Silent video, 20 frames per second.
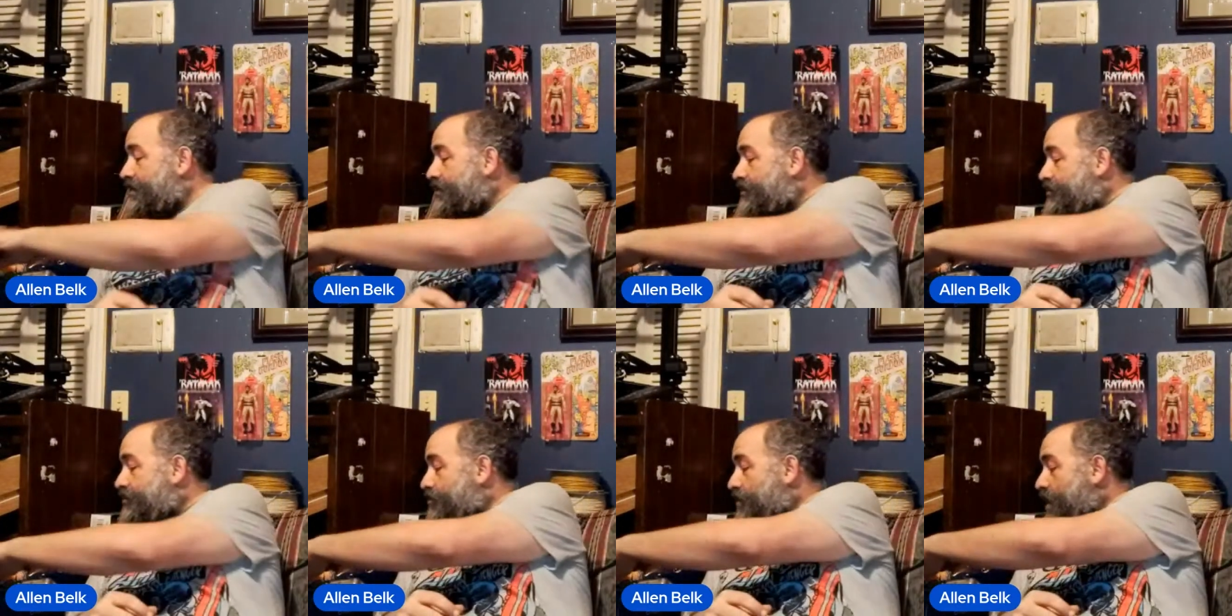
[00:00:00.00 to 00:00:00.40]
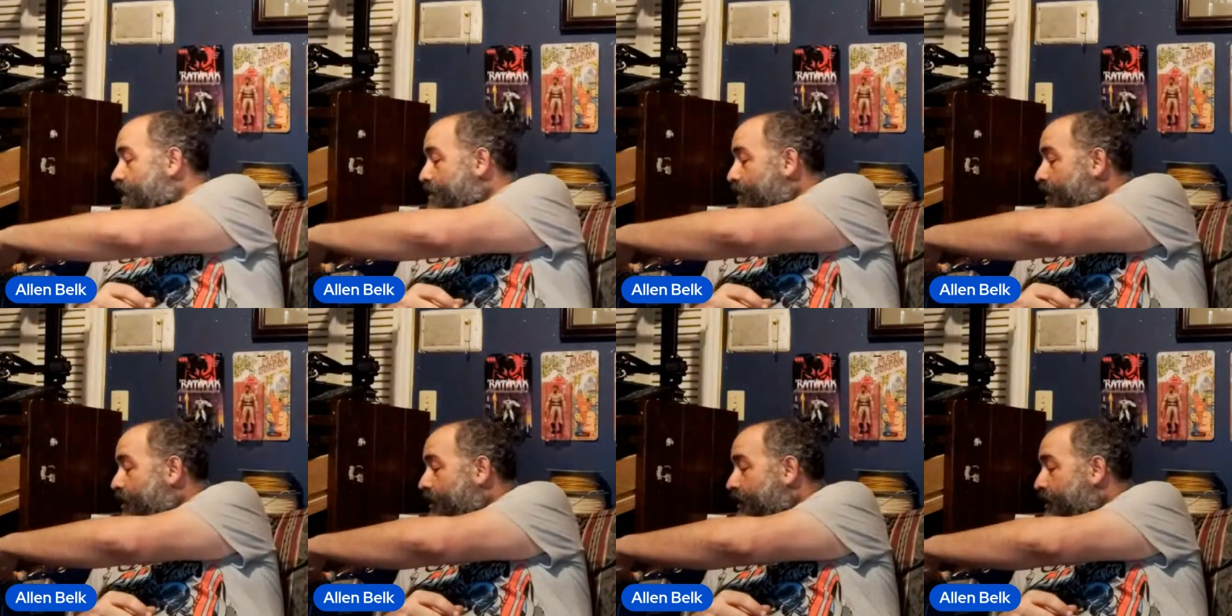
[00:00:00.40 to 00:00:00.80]

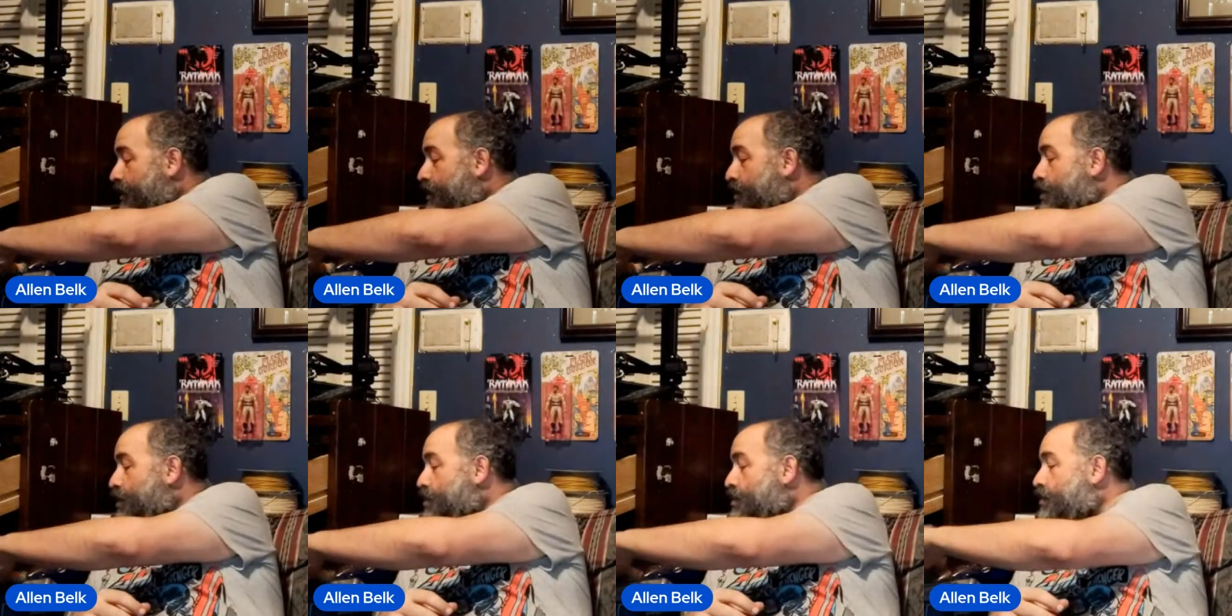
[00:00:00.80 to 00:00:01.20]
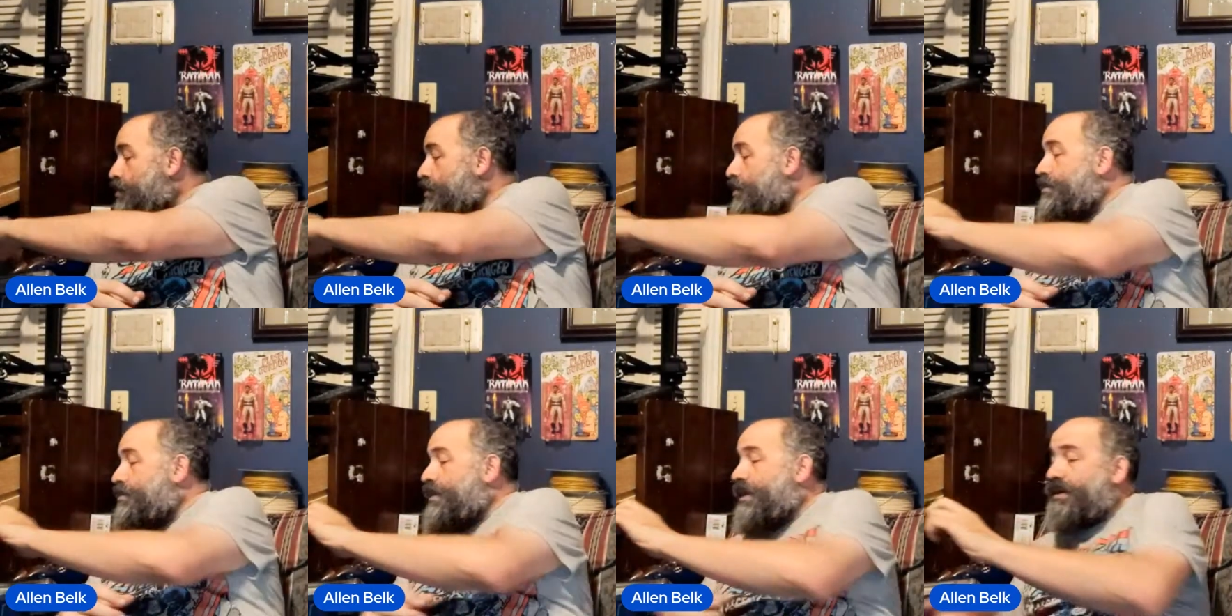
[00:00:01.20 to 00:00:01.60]
Dremel
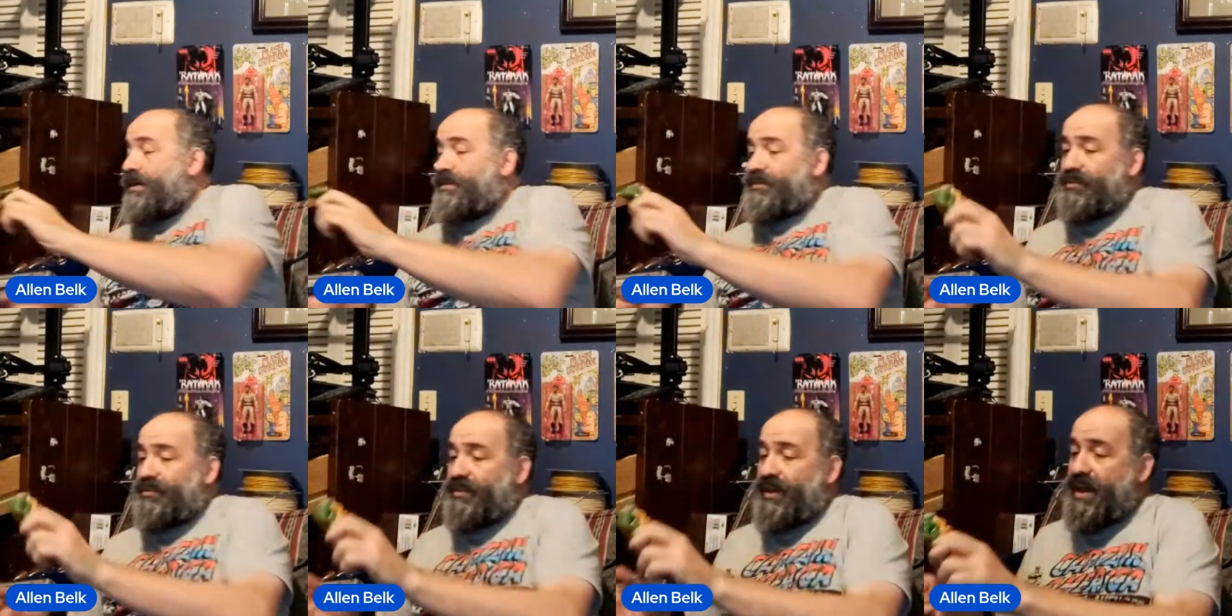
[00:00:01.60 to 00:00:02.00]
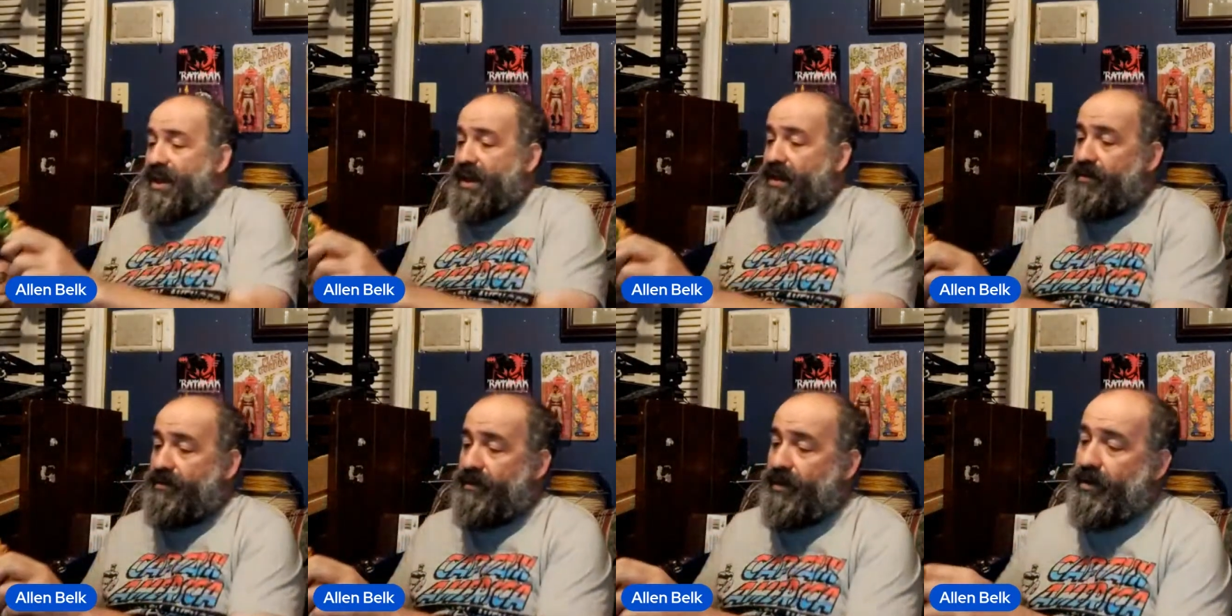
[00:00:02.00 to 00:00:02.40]
accoutrements that I
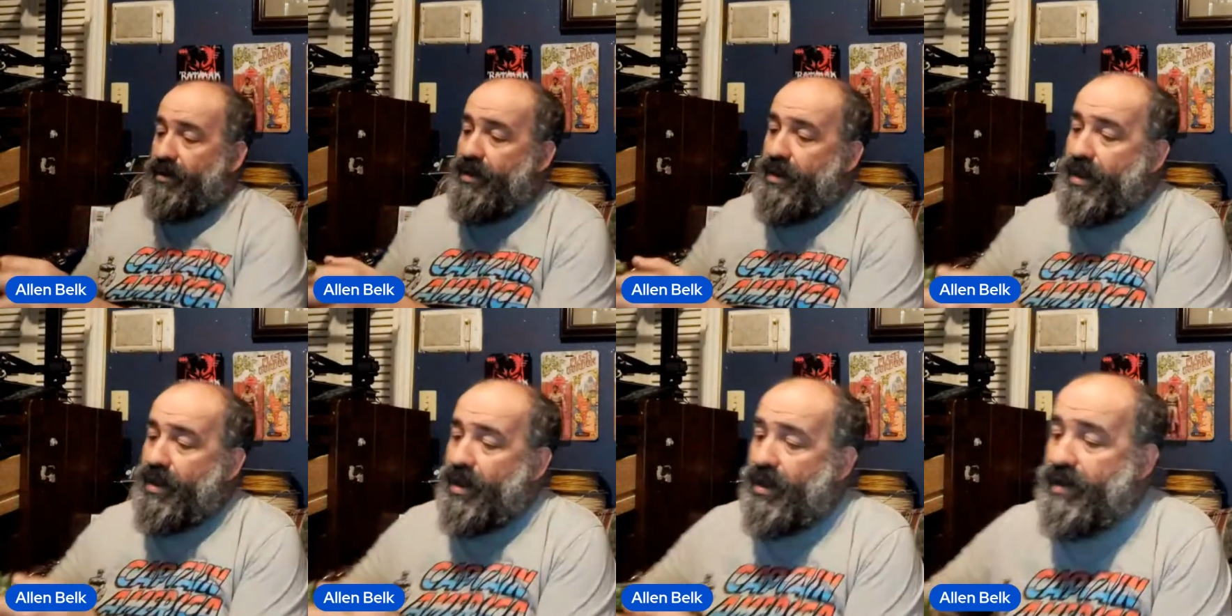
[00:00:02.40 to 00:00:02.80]
had over here.